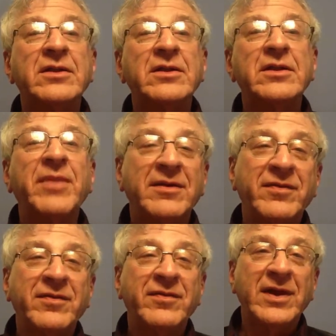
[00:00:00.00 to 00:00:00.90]
that make
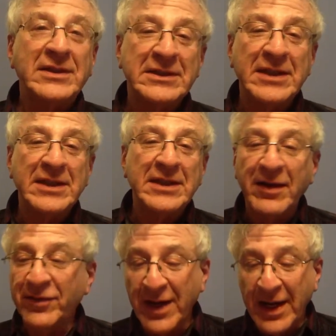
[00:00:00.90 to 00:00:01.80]
the flight
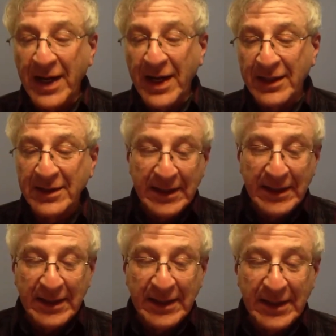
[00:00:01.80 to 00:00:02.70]
safer. And
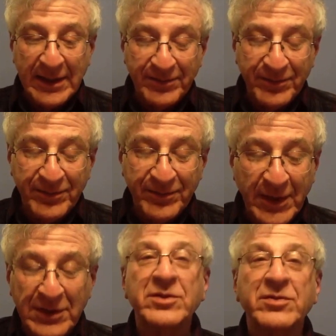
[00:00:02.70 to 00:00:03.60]

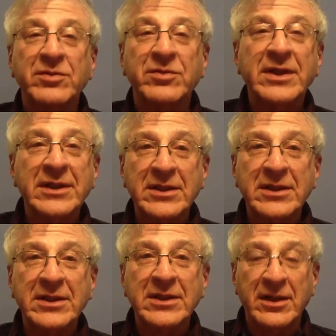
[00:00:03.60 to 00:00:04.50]
there's a really
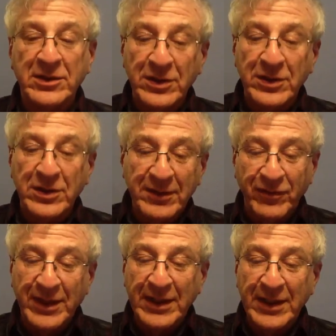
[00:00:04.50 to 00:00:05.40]
good
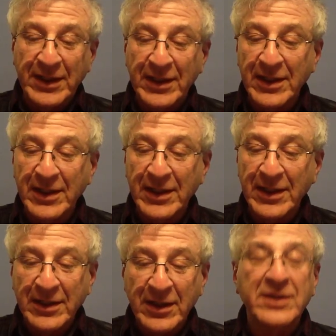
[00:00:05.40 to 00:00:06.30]
free
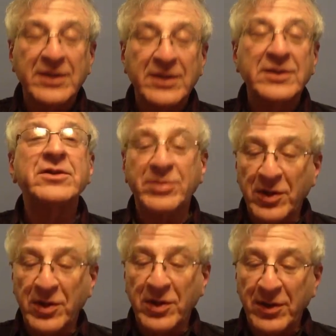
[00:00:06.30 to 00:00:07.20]

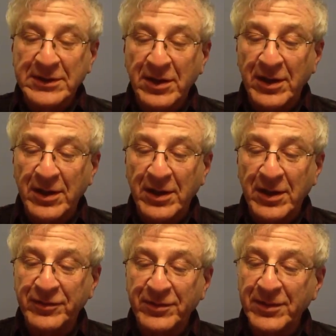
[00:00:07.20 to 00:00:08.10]
YouTube course called
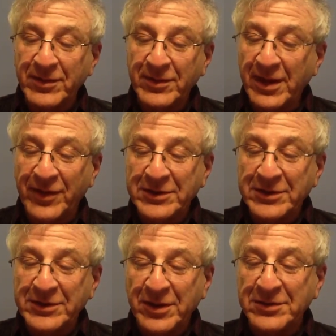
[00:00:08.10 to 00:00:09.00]
Free
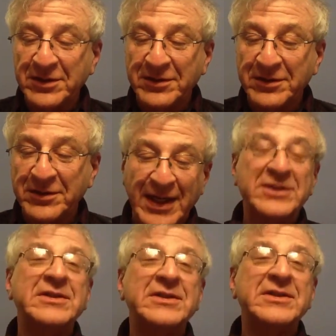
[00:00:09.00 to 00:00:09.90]
Drone Certification